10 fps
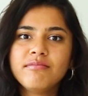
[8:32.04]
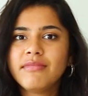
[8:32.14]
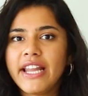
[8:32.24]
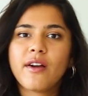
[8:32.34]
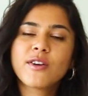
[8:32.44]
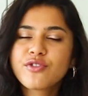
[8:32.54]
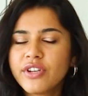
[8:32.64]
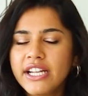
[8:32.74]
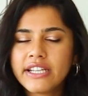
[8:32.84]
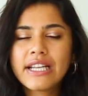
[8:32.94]
like
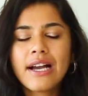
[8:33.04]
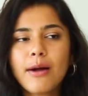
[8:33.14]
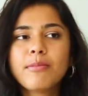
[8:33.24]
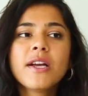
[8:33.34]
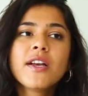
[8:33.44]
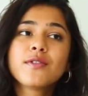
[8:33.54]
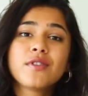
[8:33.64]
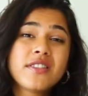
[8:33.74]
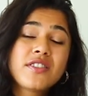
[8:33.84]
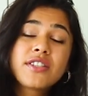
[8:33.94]
Australian cup.
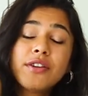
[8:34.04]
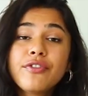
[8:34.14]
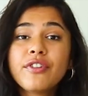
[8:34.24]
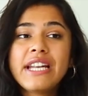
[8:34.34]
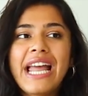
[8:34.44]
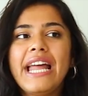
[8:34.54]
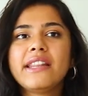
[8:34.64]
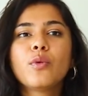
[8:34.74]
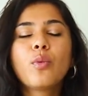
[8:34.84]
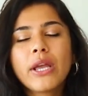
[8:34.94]
So it's different,
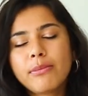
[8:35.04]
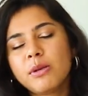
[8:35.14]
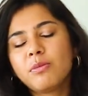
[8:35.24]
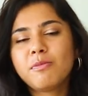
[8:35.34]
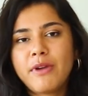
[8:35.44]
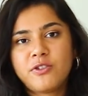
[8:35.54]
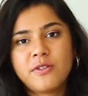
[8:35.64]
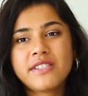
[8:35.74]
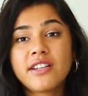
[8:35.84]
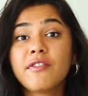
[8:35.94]
and the way people
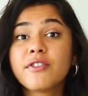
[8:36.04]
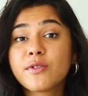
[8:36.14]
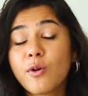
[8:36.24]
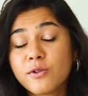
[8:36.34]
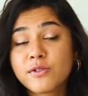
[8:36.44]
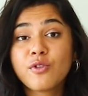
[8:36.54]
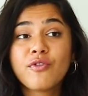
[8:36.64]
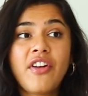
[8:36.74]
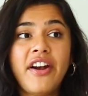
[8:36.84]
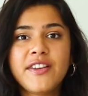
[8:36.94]
measure stuff is also
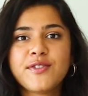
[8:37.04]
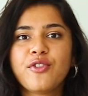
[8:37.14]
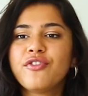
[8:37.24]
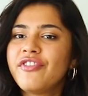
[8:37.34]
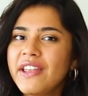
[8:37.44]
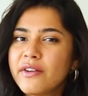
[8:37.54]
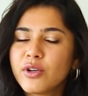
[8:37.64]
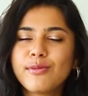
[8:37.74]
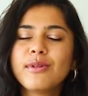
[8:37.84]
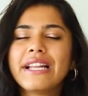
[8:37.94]
very sort of
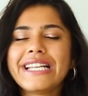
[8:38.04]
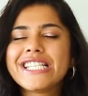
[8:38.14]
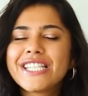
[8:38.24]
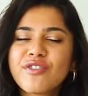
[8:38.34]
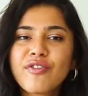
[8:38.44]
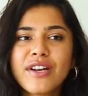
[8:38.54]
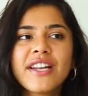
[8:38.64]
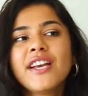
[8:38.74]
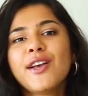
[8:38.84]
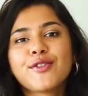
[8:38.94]
variable and
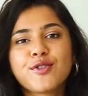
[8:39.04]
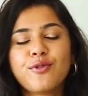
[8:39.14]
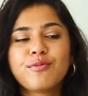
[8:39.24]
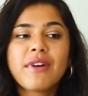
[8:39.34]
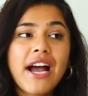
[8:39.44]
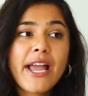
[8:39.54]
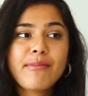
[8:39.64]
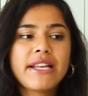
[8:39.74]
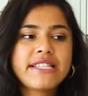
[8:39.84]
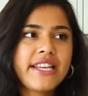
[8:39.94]
different. So I
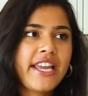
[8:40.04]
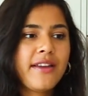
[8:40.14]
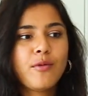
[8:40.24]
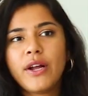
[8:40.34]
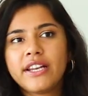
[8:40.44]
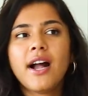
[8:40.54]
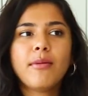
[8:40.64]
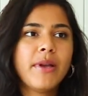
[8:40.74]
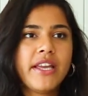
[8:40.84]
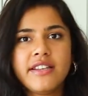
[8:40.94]
might say one
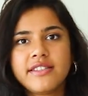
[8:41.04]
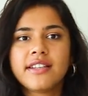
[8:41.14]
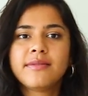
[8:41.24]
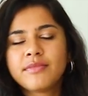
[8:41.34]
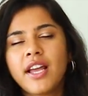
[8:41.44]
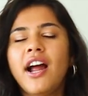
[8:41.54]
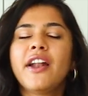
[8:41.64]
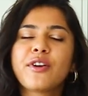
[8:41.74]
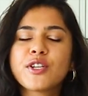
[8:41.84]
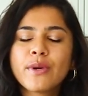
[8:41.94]
cup is
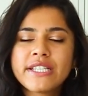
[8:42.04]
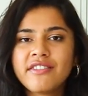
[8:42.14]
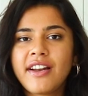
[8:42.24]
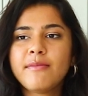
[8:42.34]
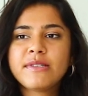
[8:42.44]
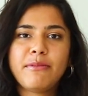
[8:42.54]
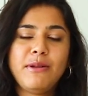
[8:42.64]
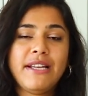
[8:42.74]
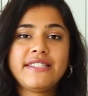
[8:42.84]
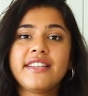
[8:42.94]
120 grams, somebody
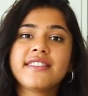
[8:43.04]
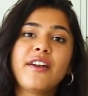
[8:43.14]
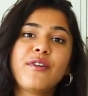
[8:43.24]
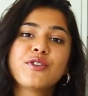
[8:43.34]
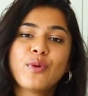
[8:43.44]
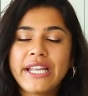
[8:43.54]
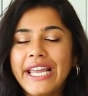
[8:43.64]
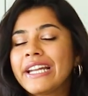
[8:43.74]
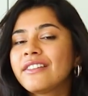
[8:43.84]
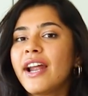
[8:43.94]
might say it's
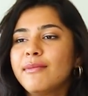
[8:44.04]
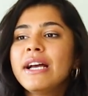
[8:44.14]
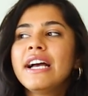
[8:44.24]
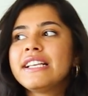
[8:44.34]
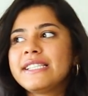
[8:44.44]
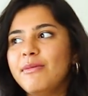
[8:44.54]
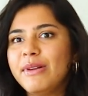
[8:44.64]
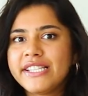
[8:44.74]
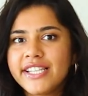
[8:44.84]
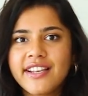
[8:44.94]
128 grams,
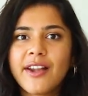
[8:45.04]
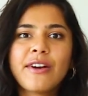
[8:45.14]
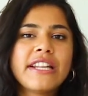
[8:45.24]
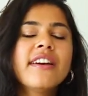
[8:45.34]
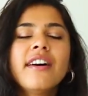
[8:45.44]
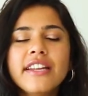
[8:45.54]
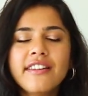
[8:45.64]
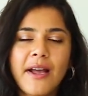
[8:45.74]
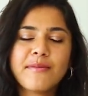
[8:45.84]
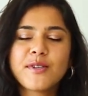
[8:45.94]
somebody says 130
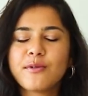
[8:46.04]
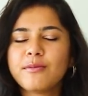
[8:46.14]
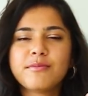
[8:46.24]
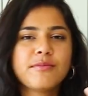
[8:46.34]
grams. So